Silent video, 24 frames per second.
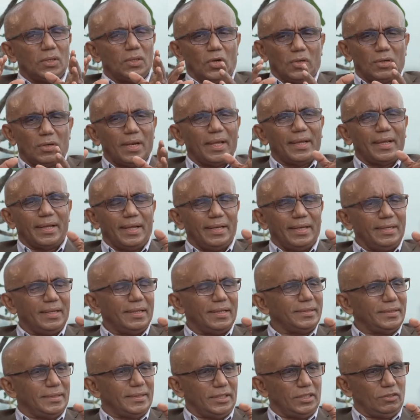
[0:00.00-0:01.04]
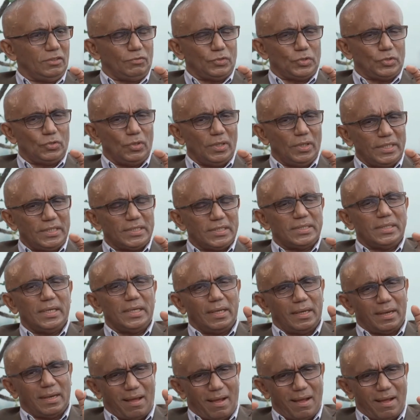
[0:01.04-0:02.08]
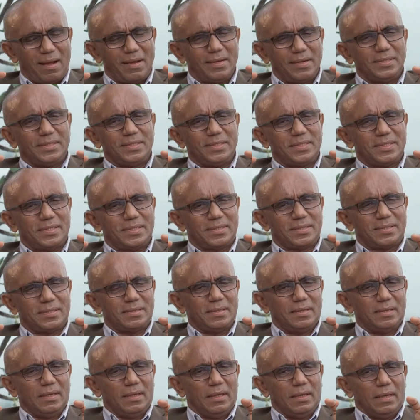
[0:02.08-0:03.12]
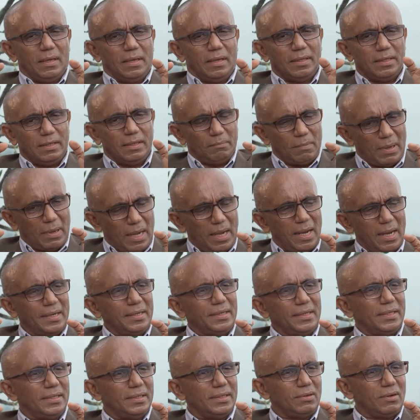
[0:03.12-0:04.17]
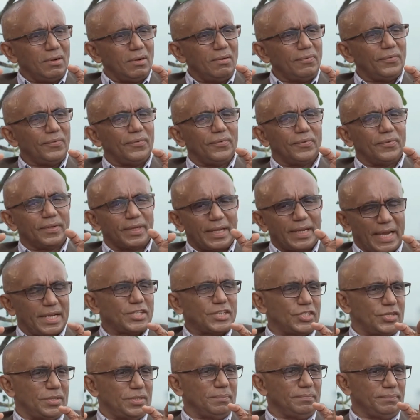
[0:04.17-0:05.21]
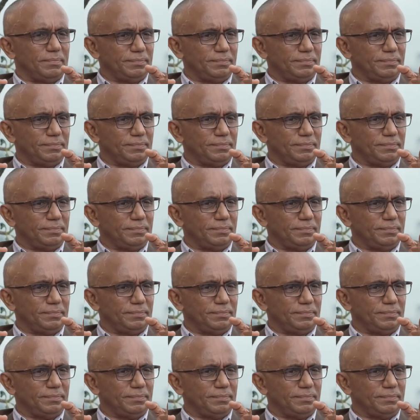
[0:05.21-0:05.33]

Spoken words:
not like any other individual, is the largest demander of cash.